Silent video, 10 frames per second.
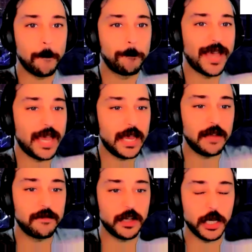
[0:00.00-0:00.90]

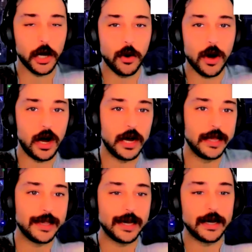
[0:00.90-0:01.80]
paid video
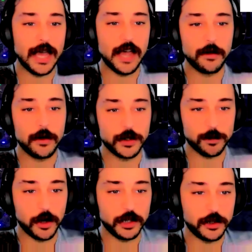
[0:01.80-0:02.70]
on responding